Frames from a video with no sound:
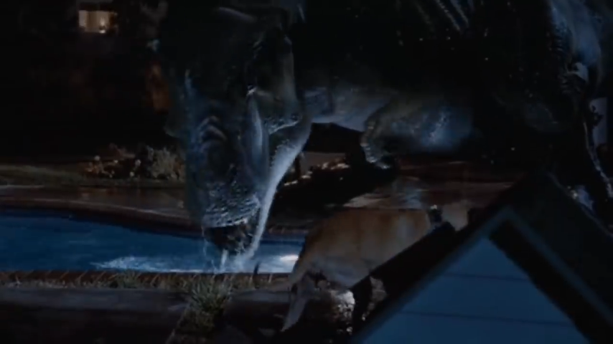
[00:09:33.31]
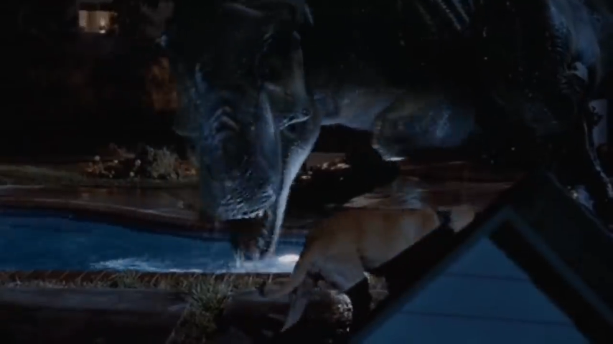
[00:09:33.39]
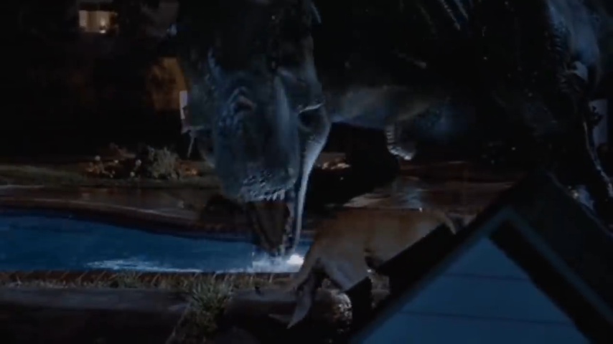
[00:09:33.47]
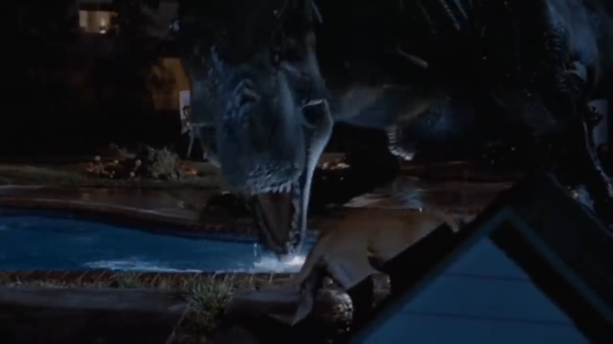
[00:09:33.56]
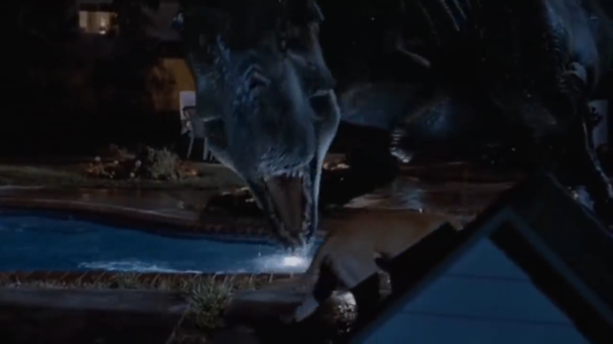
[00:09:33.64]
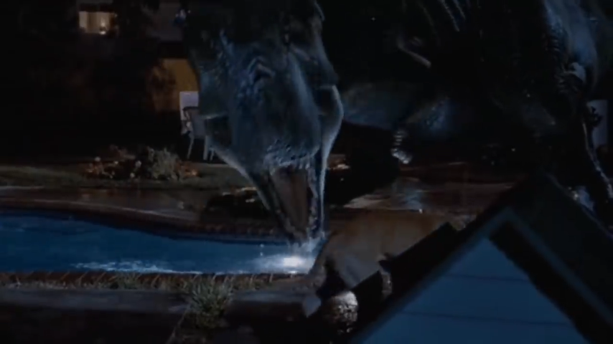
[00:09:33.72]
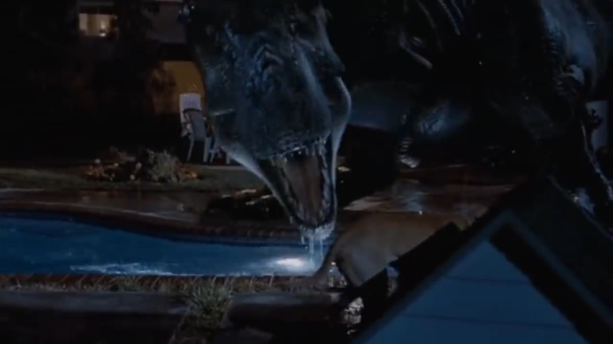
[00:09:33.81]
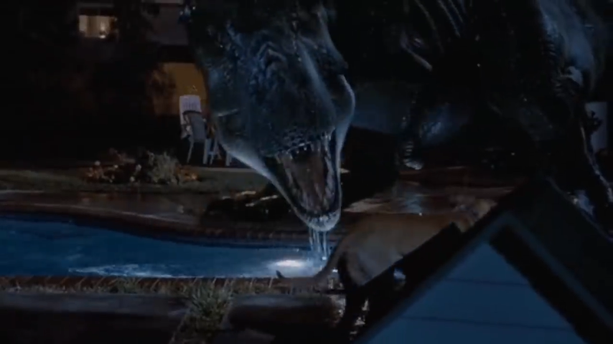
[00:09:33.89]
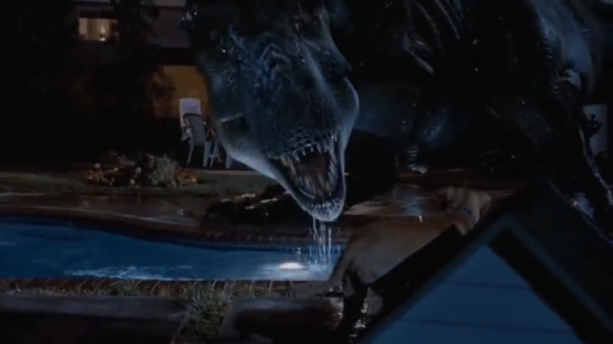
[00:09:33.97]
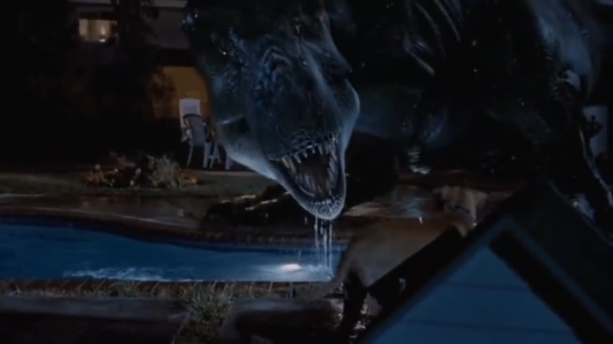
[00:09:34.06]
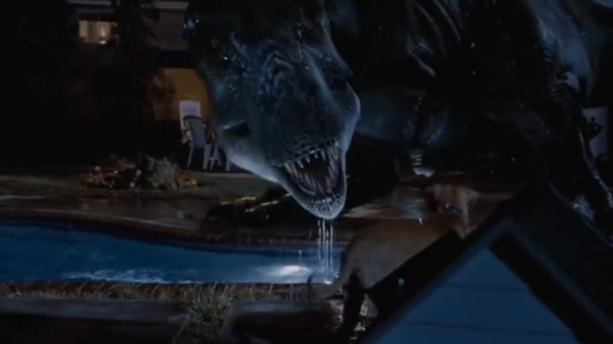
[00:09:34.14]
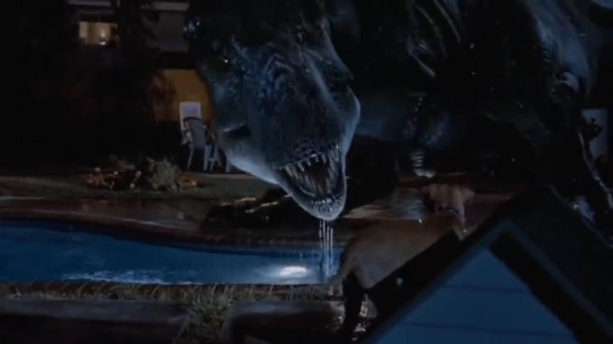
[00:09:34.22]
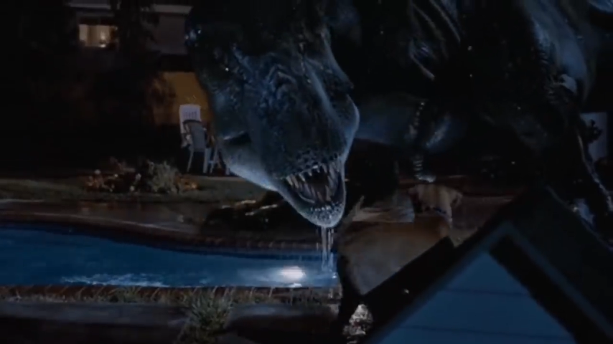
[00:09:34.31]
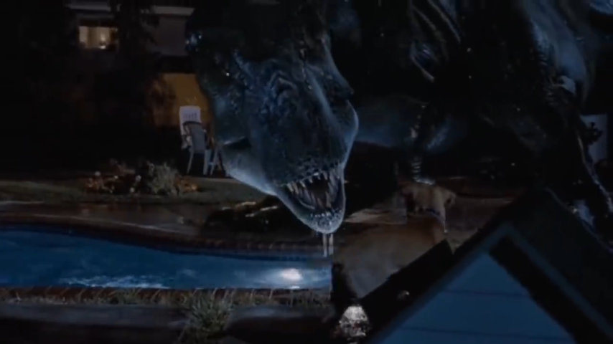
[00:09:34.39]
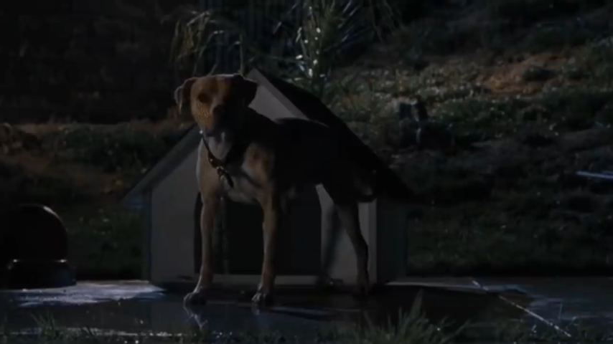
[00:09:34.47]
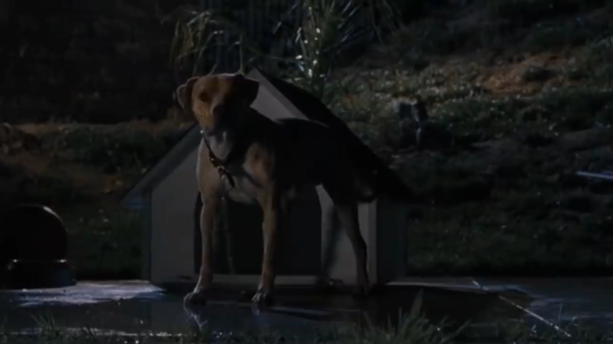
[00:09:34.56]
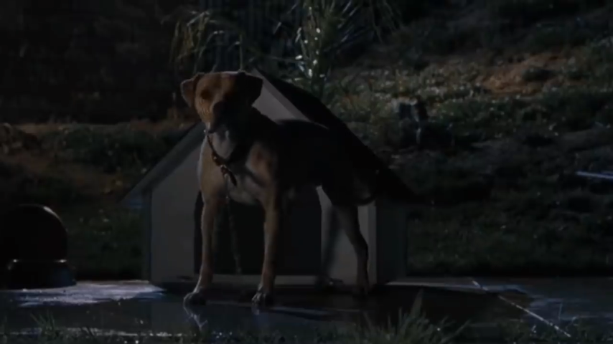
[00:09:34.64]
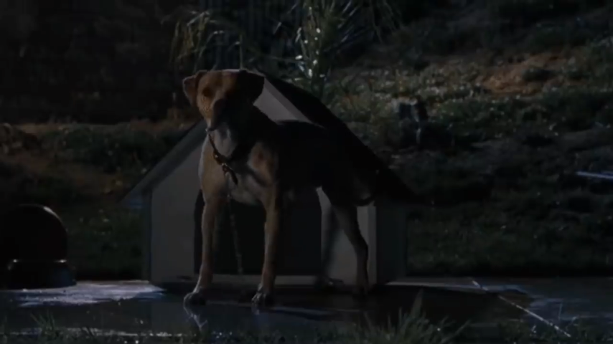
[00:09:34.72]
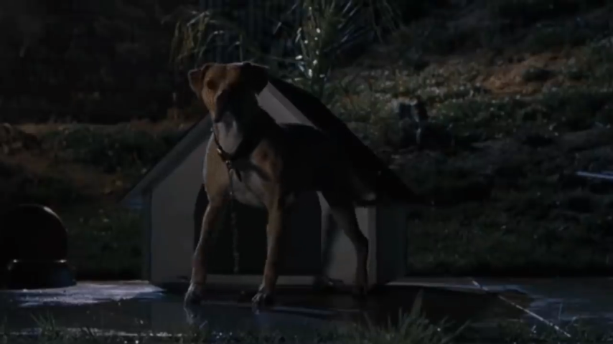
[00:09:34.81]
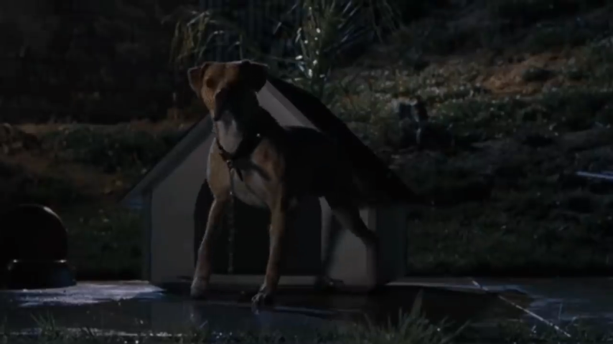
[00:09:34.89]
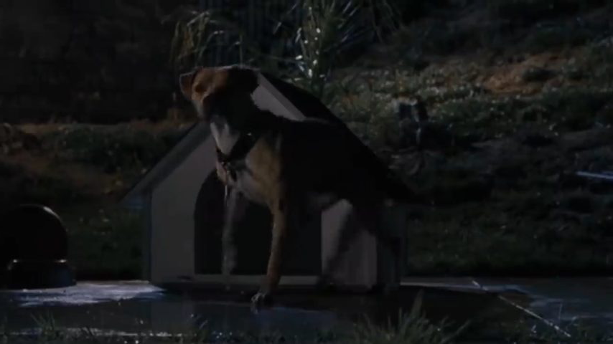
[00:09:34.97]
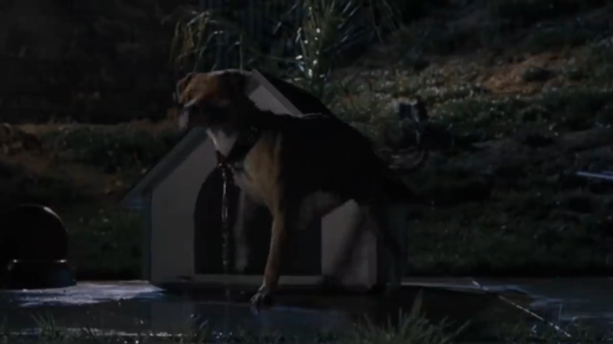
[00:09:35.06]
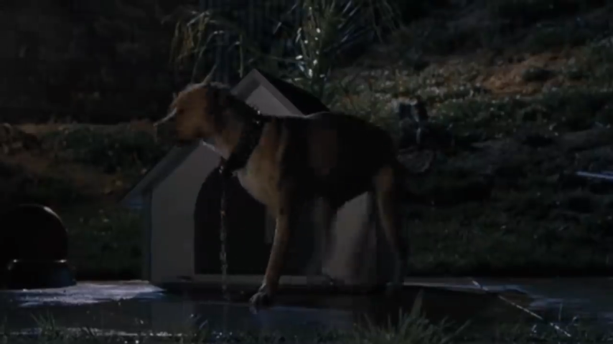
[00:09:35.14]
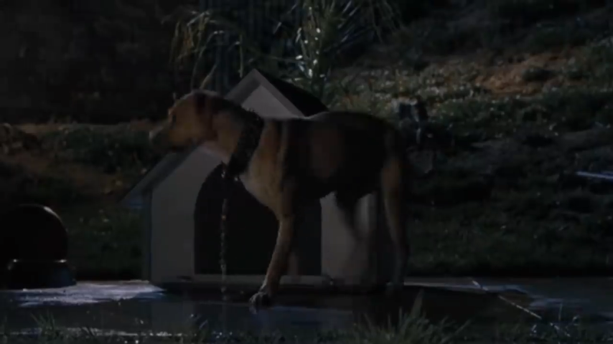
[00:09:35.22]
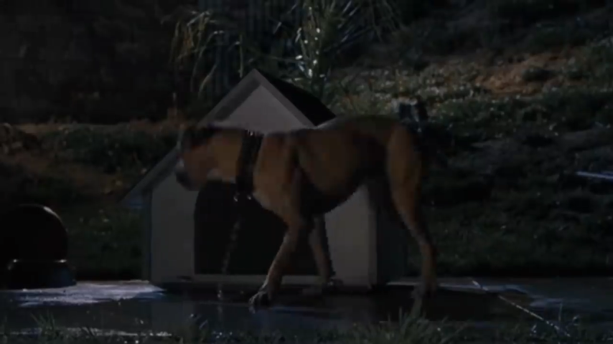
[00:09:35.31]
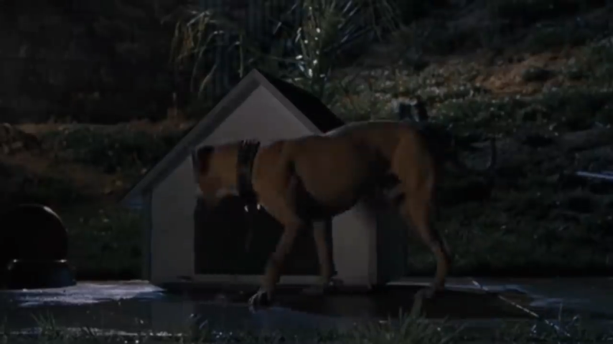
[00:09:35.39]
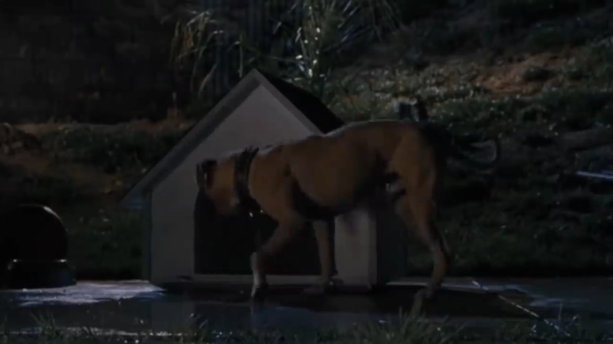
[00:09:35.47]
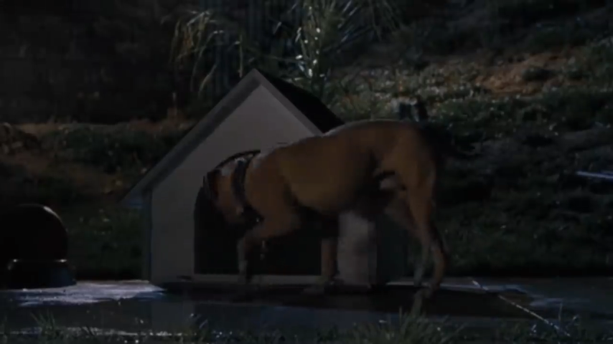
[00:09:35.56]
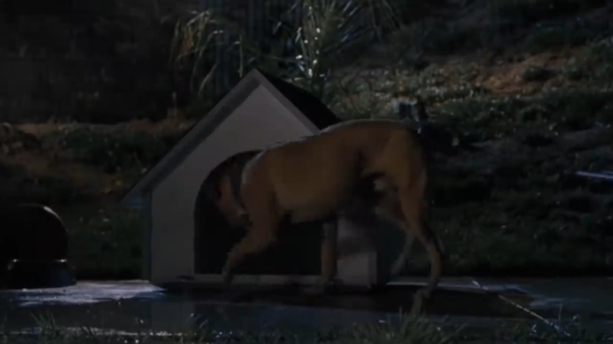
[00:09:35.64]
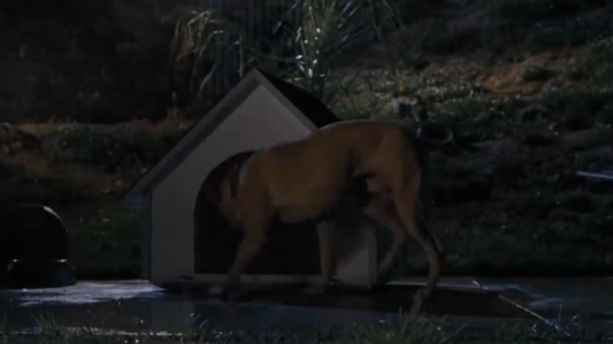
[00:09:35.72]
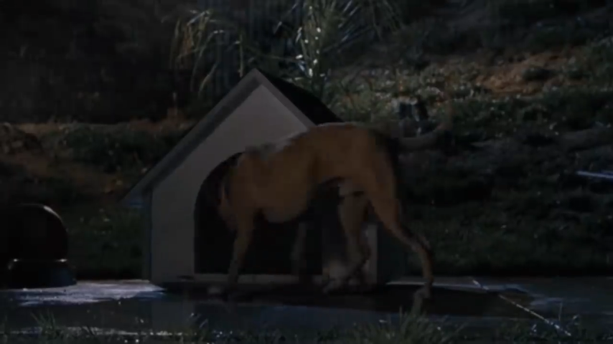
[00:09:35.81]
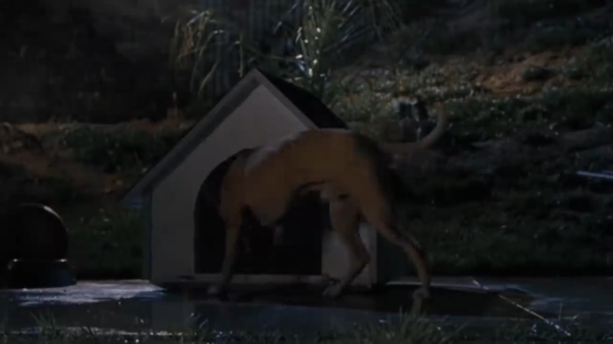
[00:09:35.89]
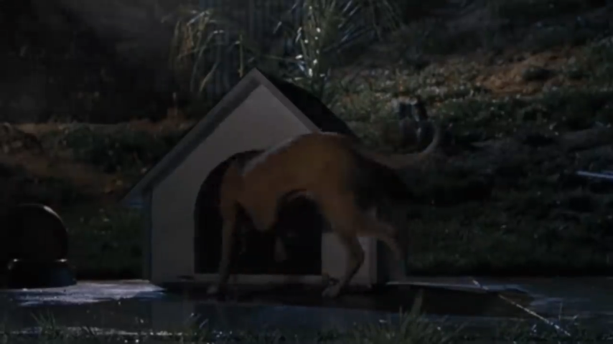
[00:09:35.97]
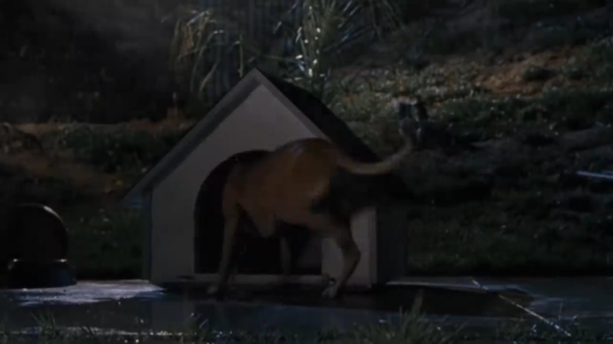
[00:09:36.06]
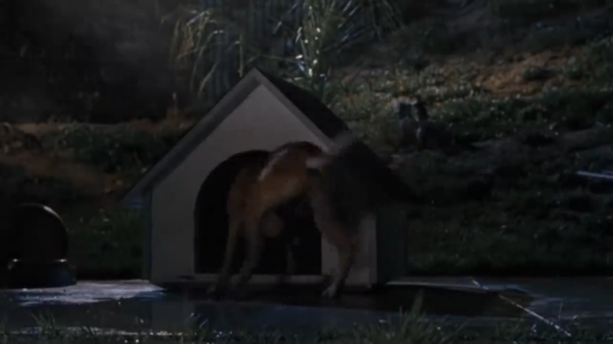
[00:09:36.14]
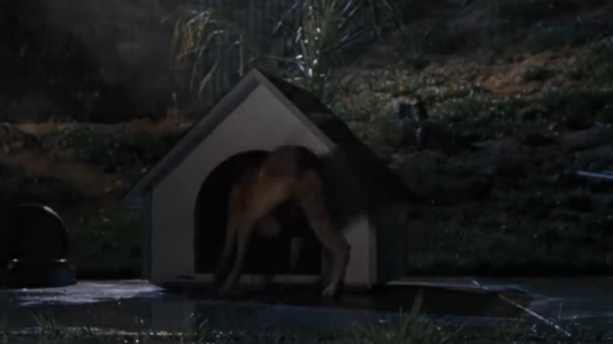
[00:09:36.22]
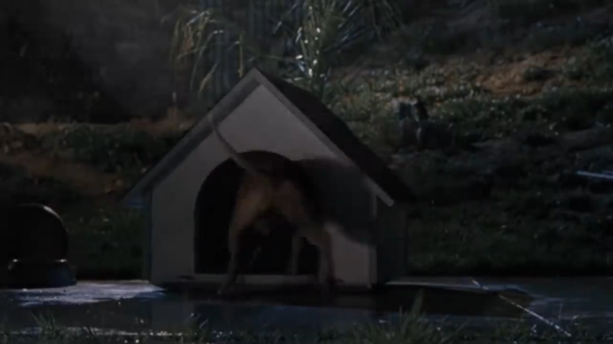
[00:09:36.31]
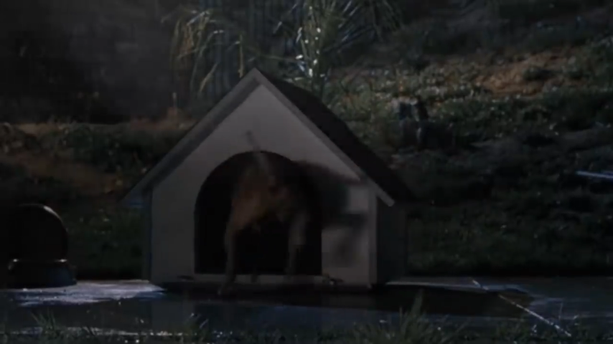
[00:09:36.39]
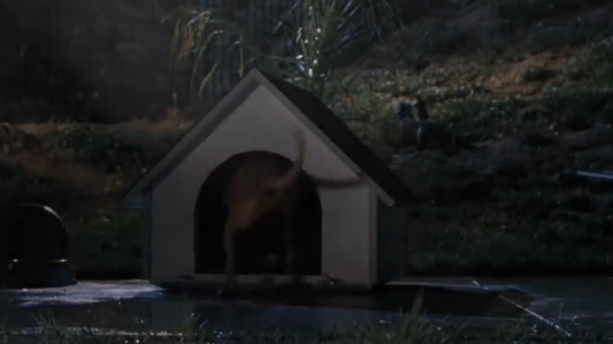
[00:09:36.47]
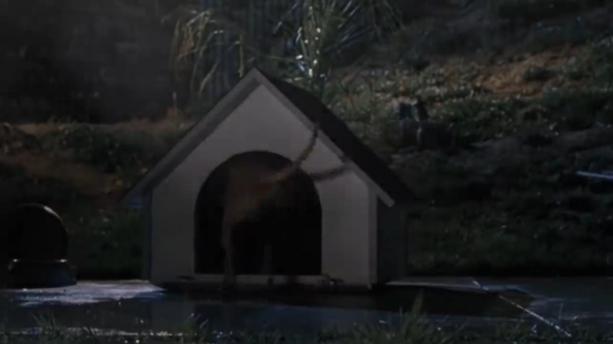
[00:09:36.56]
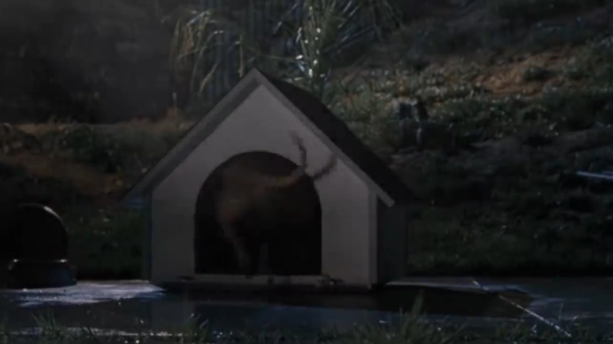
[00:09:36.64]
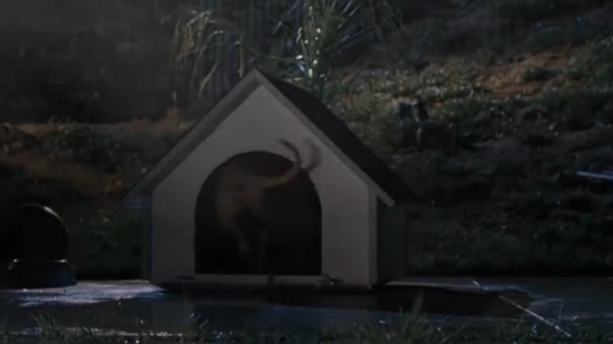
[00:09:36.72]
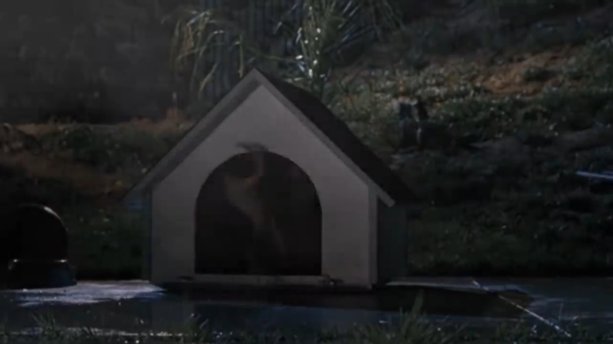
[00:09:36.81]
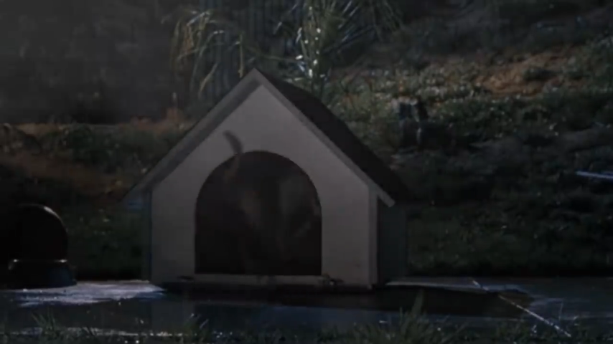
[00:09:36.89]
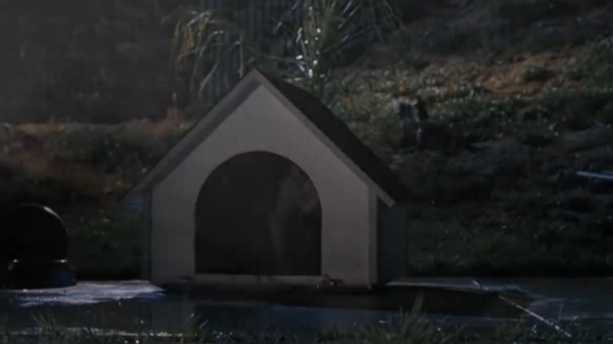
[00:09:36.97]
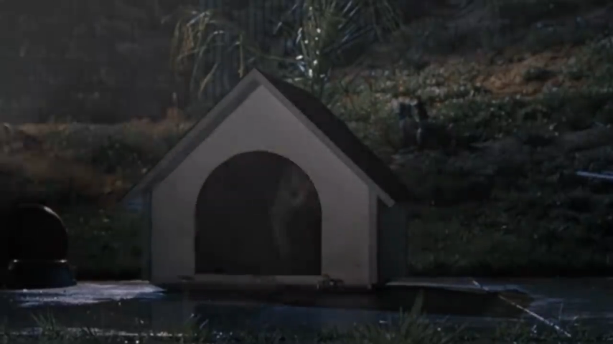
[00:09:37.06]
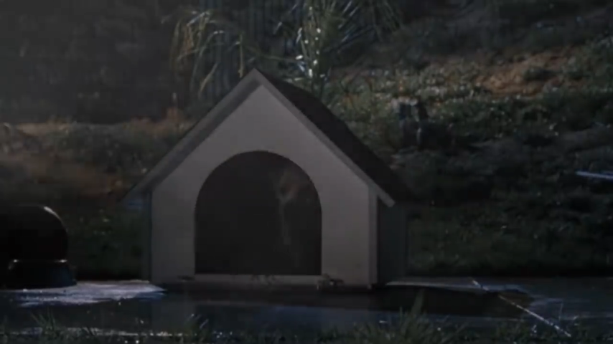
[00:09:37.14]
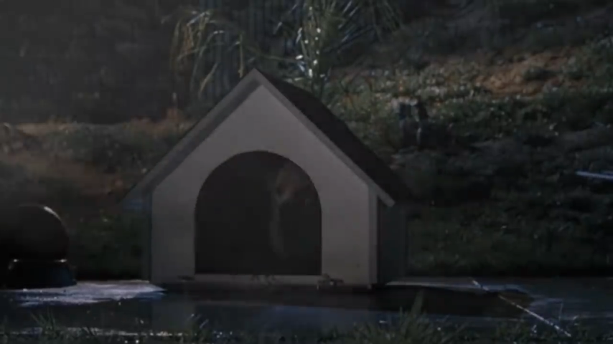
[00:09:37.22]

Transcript: [unreadable: no face in view]